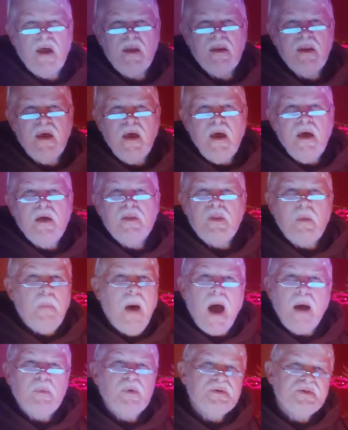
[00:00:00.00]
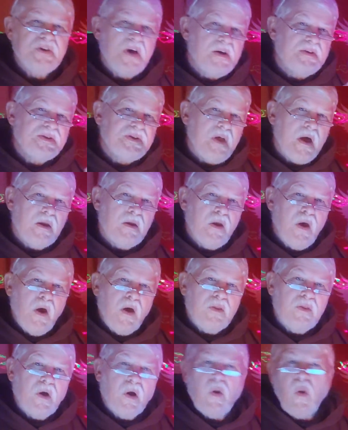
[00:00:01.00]
10. The Bible says that
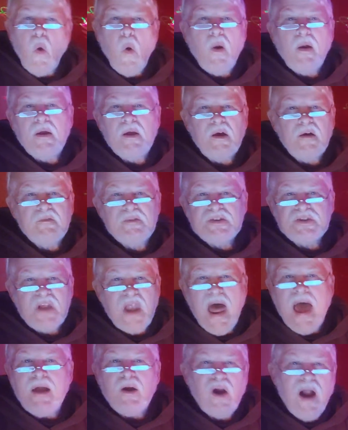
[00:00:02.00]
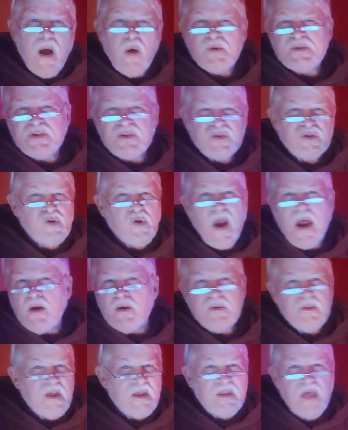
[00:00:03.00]
the glory of his latter house is
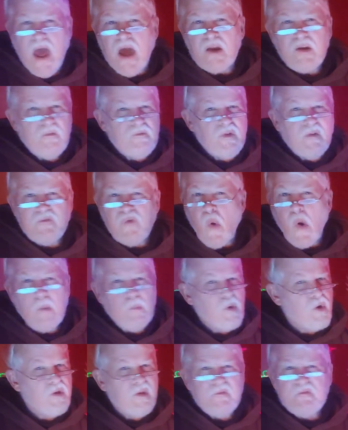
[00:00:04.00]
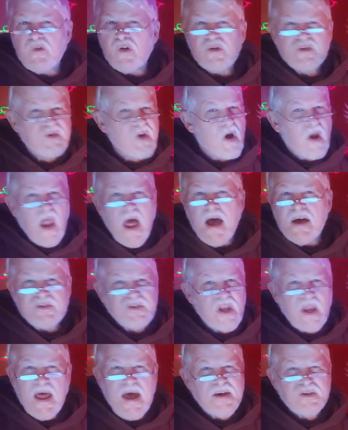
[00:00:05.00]
greater than that of the former, and the first are
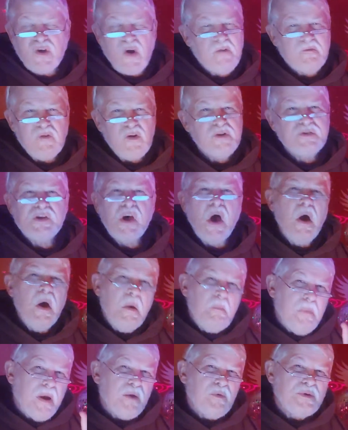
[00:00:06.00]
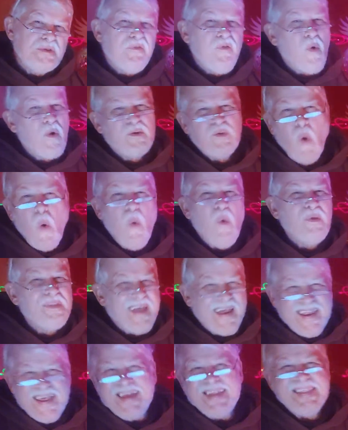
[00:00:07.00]
last, and last are first. But it was foretold
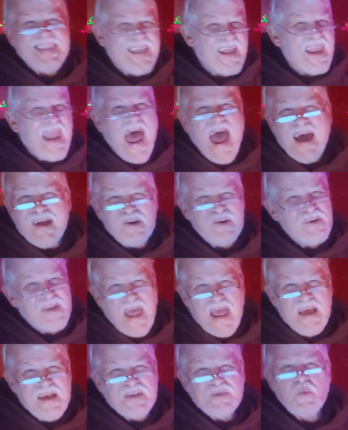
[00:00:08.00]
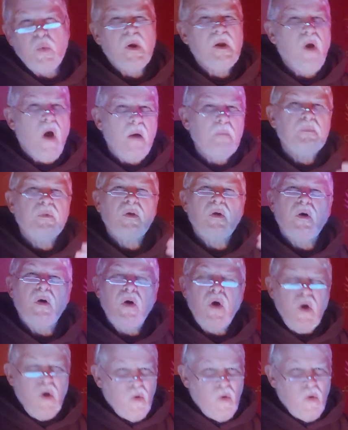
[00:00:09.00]
that in the latter days would come the